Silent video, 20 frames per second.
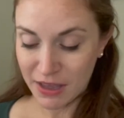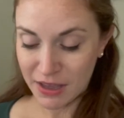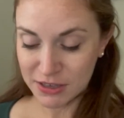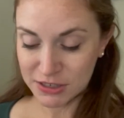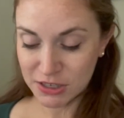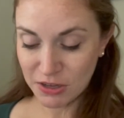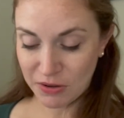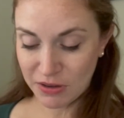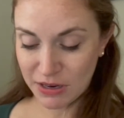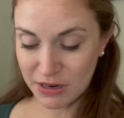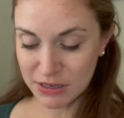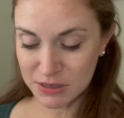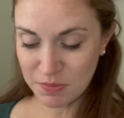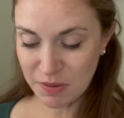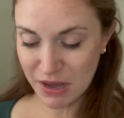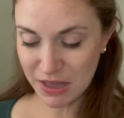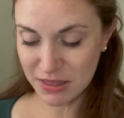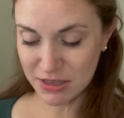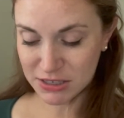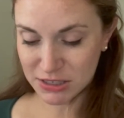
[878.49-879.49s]
So it is
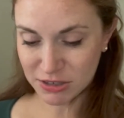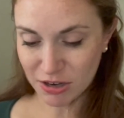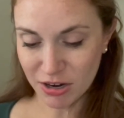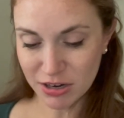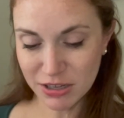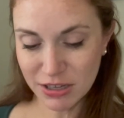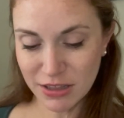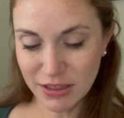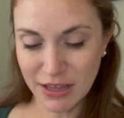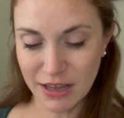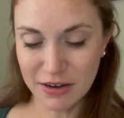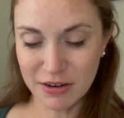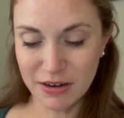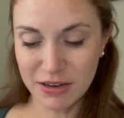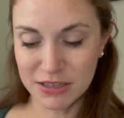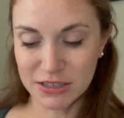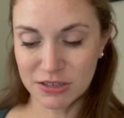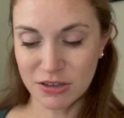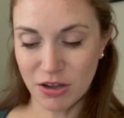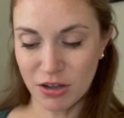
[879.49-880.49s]
by the Scarlet Letter.
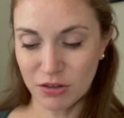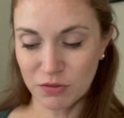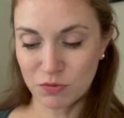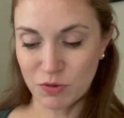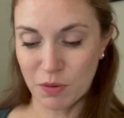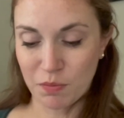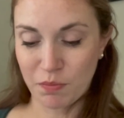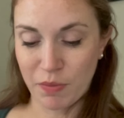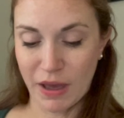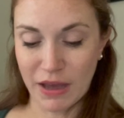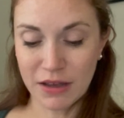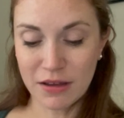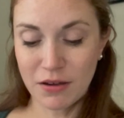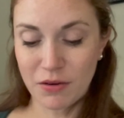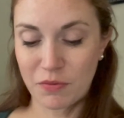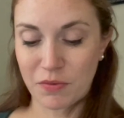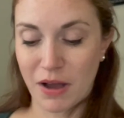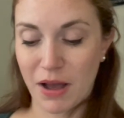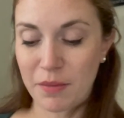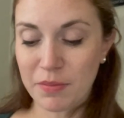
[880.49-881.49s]
It's called Rebecca
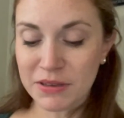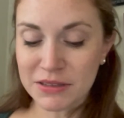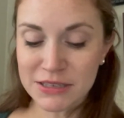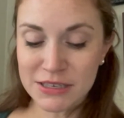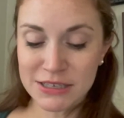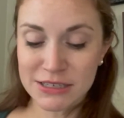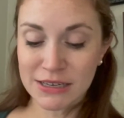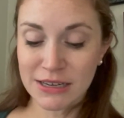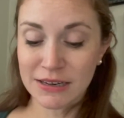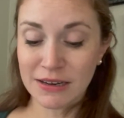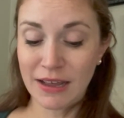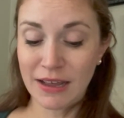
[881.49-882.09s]
Robinson.